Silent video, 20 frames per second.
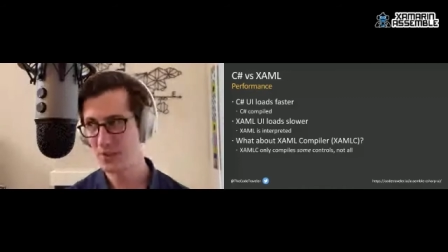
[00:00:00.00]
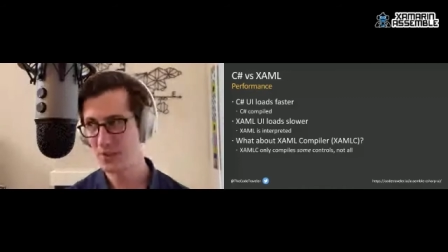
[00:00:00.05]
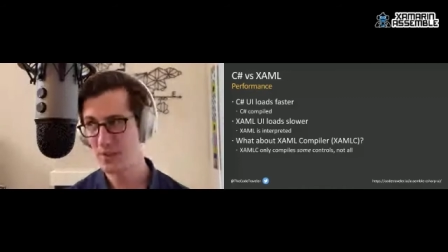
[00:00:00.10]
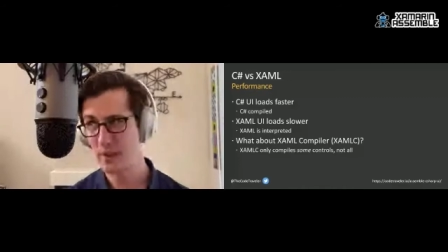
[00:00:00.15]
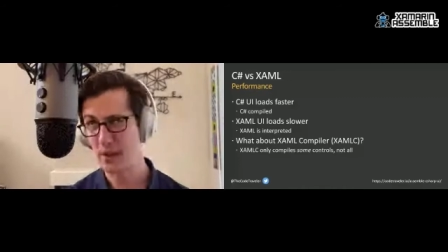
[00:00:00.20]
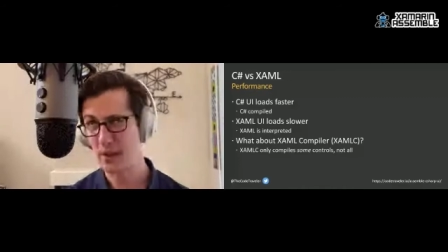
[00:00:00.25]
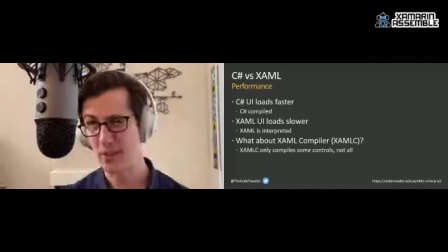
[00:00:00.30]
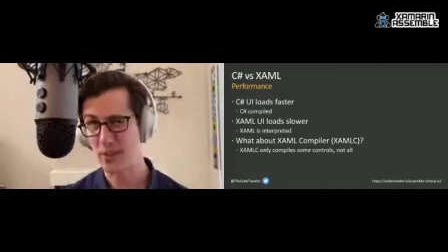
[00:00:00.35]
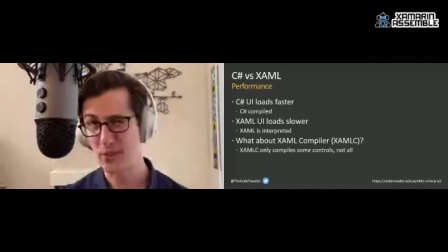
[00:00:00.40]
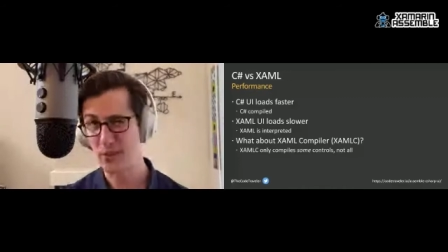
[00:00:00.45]

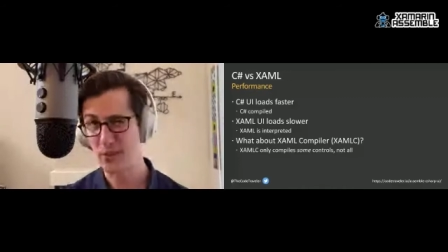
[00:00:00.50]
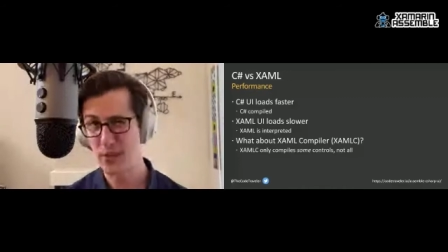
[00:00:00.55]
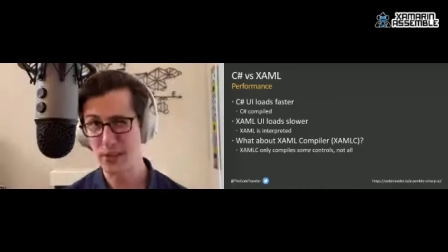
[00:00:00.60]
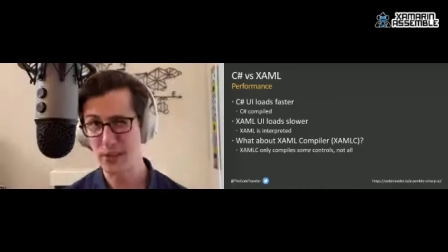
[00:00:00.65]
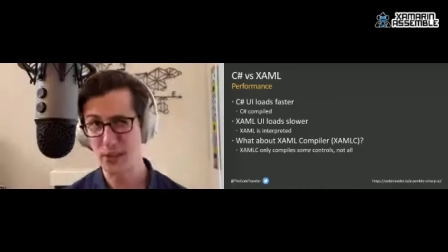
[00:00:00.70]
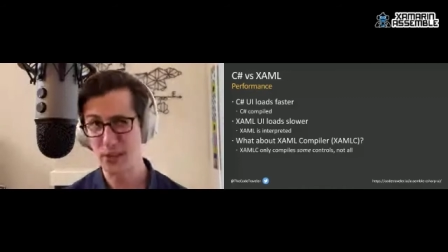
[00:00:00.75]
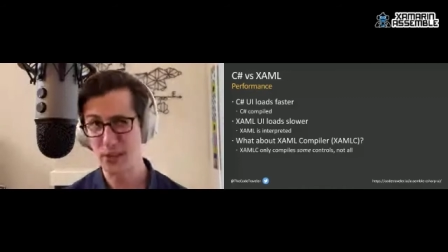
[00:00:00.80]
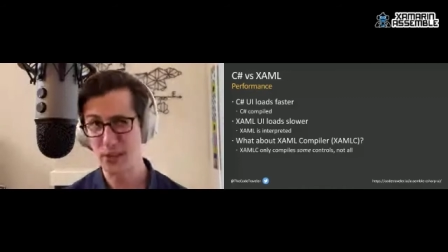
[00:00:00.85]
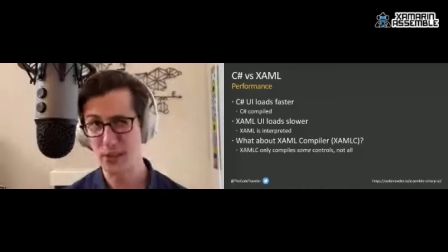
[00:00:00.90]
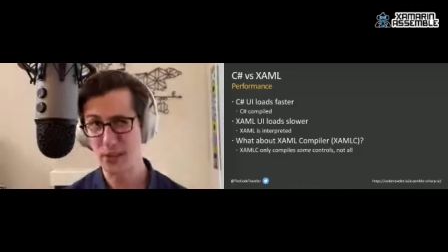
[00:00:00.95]
about
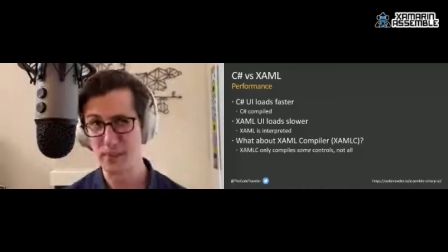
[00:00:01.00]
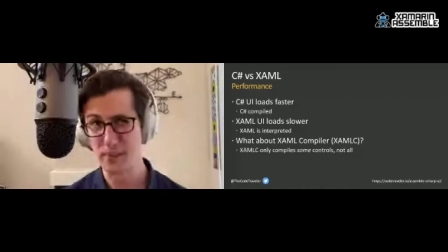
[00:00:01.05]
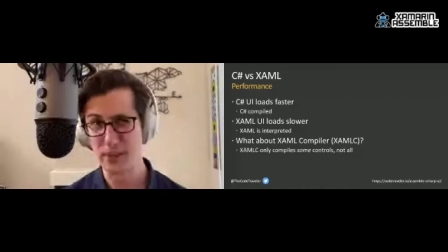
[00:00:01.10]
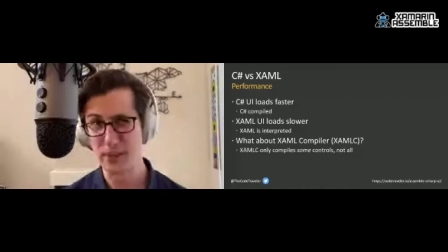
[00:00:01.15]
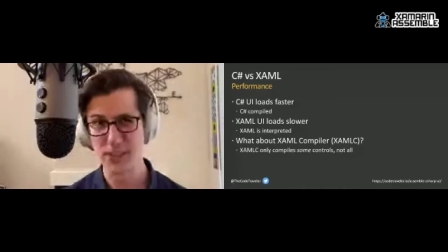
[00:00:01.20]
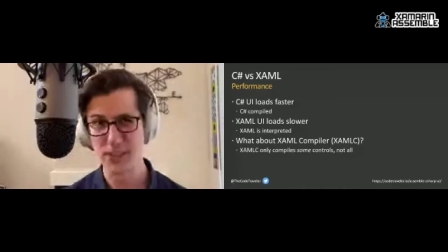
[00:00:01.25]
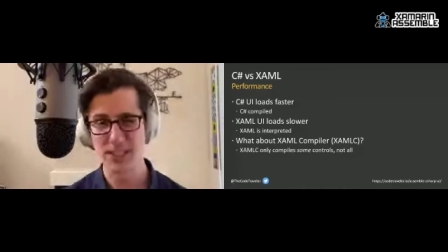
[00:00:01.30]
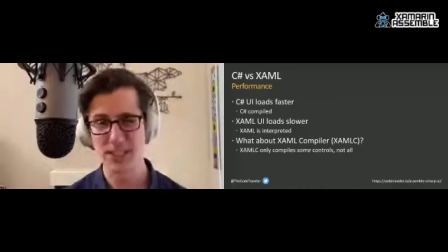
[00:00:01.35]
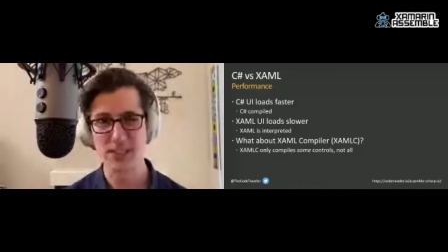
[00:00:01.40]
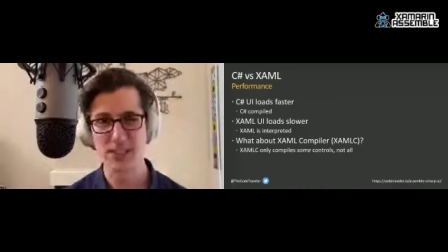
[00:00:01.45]
300
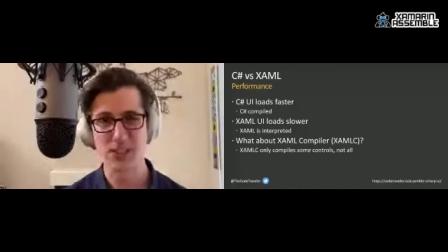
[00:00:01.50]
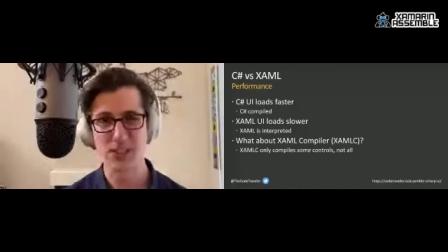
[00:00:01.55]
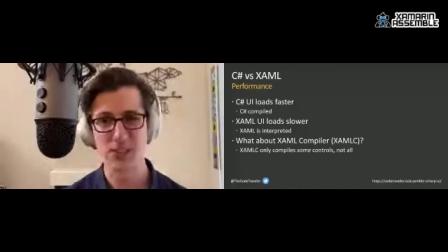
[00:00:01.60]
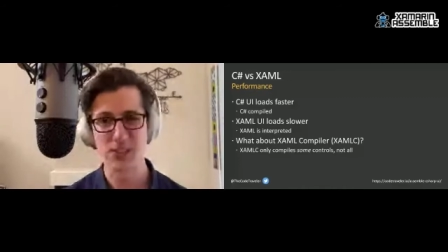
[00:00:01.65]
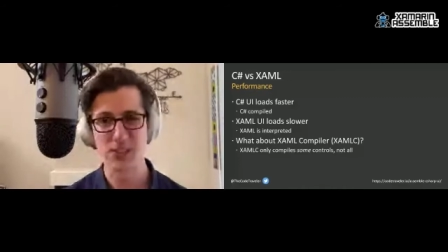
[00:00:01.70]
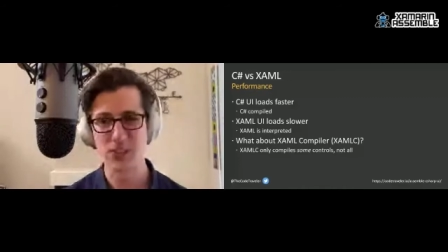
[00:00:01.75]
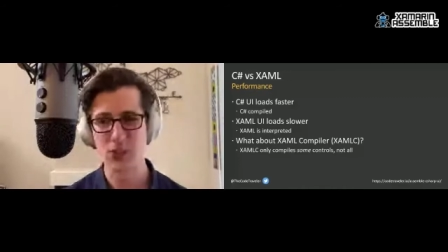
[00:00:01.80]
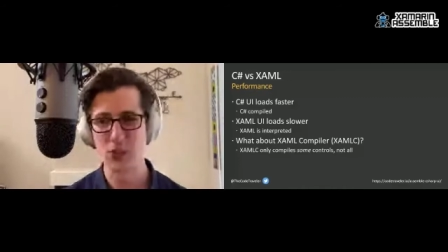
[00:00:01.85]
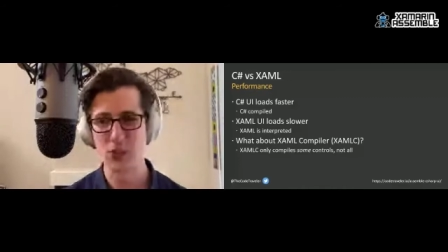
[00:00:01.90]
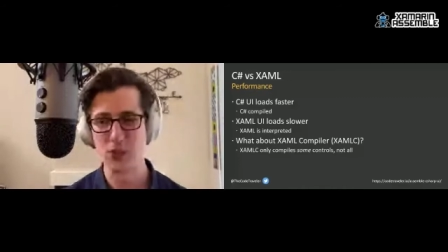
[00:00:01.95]

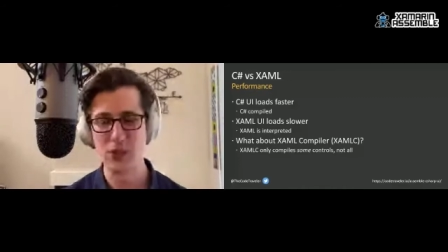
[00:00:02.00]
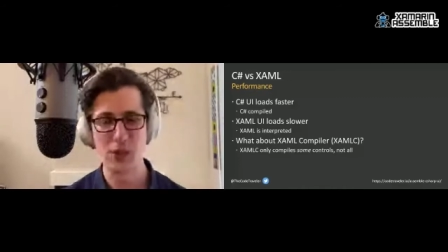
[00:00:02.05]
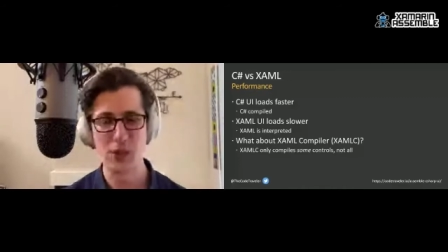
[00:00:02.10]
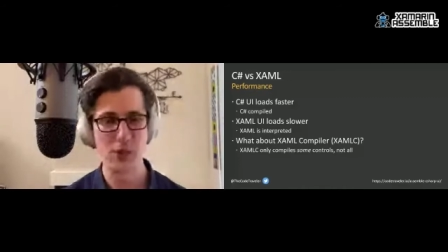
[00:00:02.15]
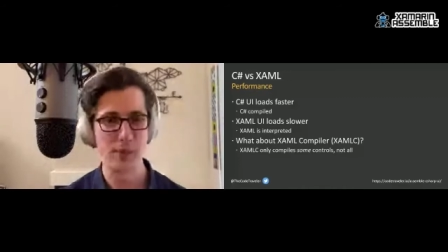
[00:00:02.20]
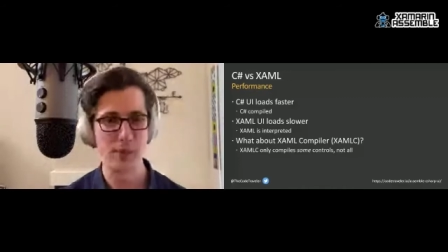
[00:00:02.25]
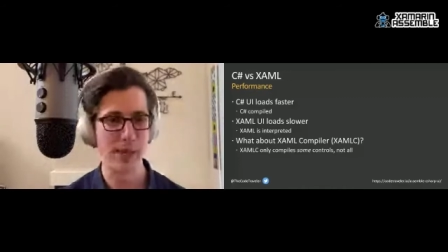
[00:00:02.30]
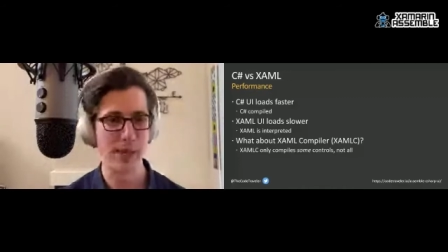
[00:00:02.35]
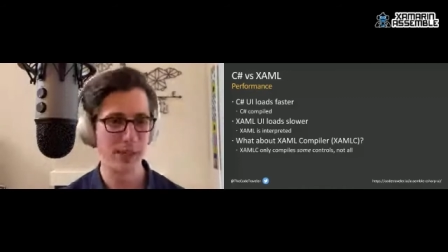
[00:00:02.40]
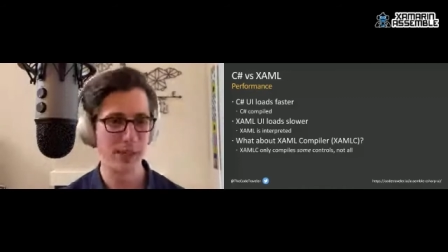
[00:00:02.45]
milliseconds to load
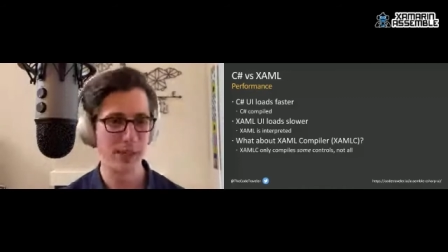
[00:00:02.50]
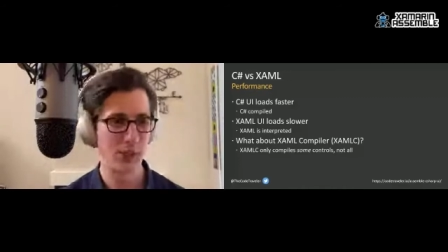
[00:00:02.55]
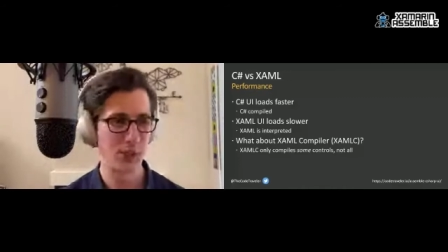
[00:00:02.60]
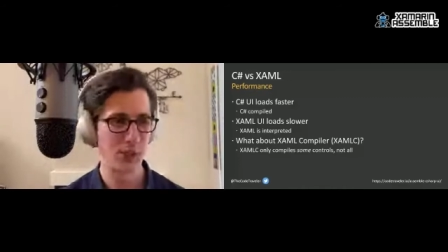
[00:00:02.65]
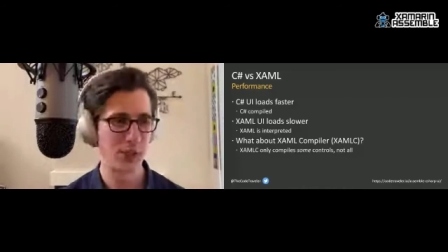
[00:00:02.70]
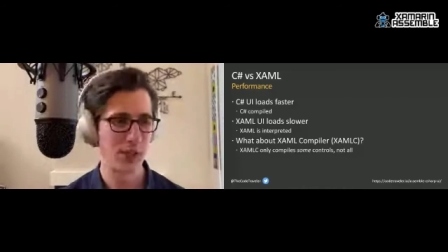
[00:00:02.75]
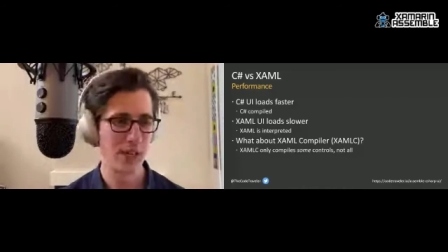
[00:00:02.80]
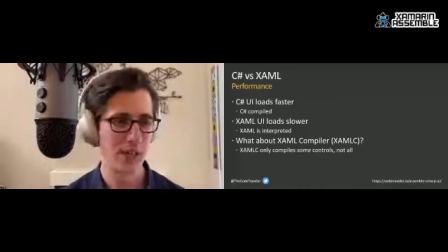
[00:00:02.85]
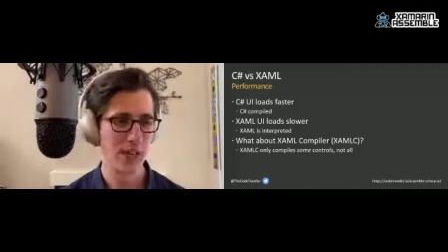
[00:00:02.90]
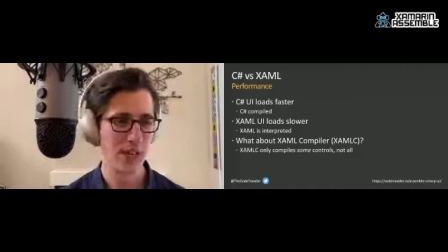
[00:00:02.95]
a
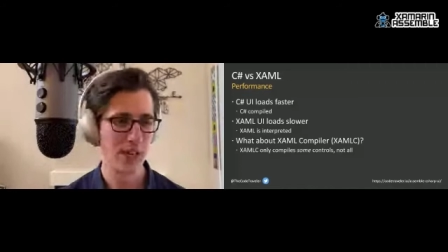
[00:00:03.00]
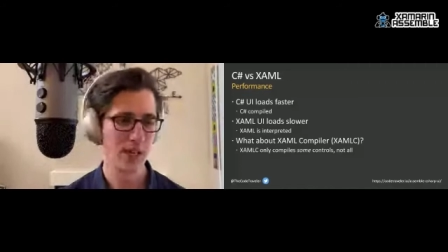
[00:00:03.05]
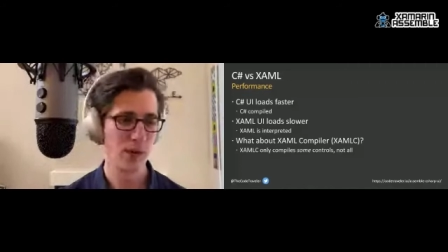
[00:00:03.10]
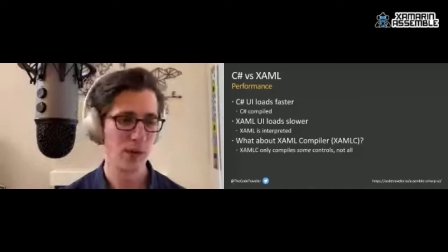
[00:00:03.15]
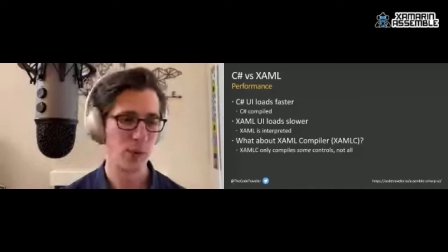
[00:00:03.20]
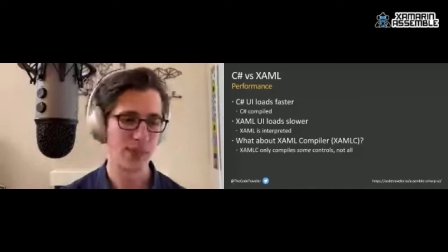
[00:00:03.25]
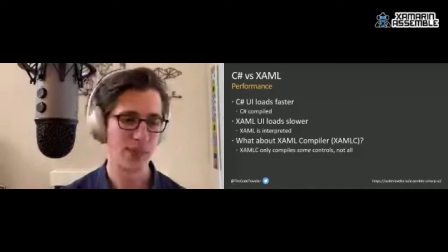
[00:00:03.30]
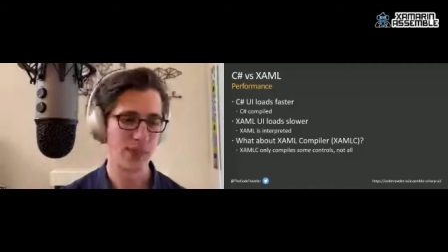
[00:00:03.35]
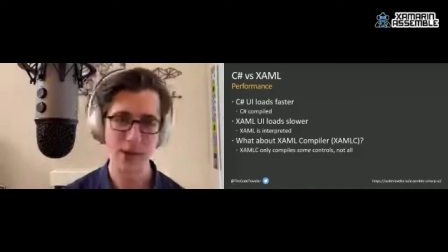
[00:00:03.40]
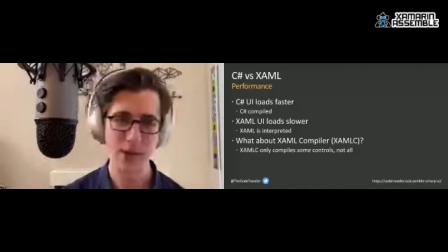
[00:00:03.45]
page
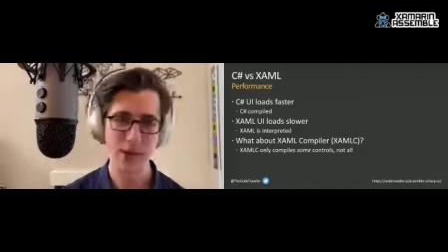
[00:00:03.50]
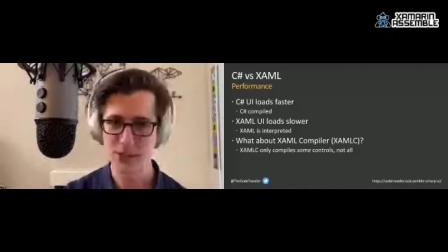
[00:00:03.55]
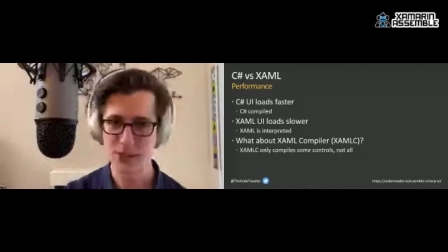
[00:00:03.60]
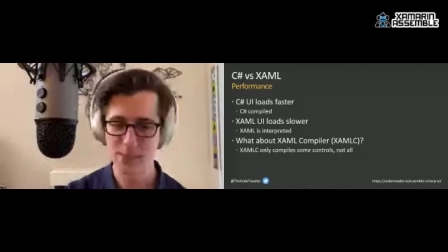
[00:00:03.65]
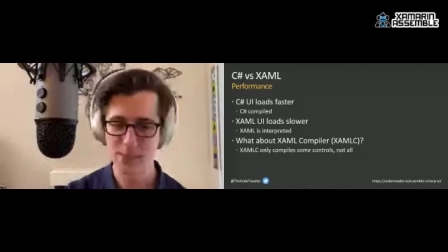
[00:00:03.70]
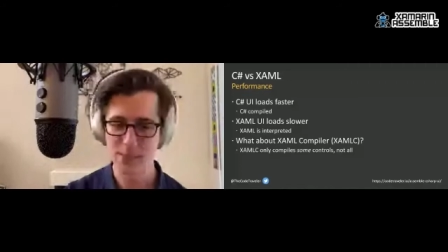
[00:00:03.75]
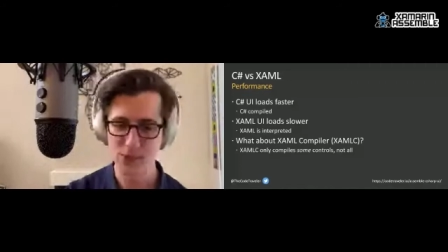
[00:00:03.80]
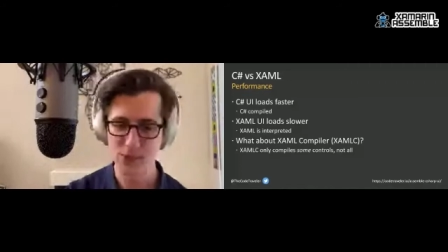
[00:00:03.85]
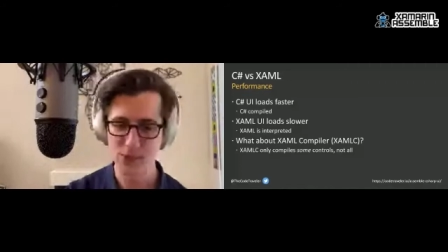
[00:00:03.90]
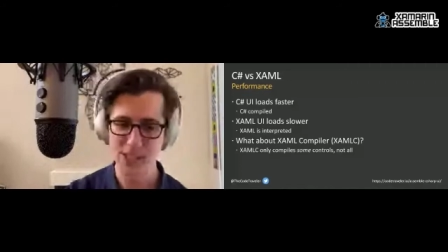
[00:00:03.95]
without
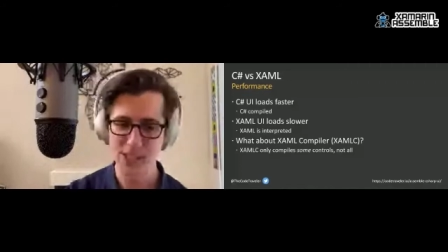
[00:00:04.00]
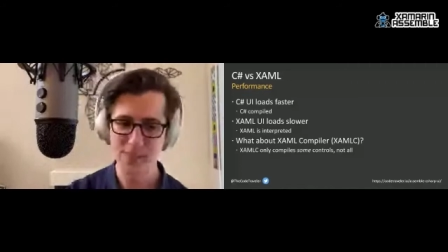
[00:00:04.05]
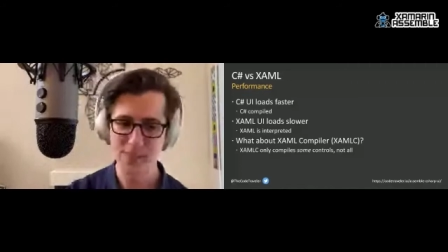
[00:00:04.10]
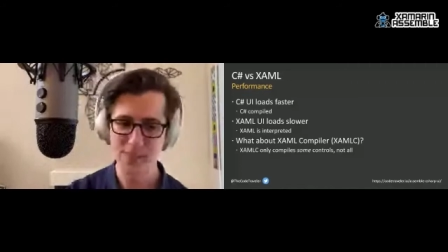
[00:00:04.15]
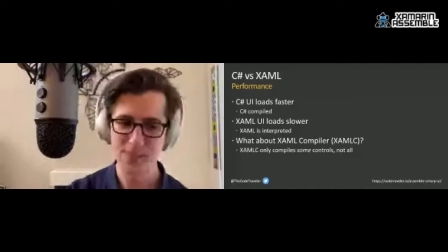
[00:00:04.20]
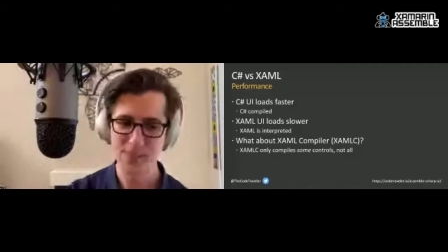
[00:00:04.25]
XAML C,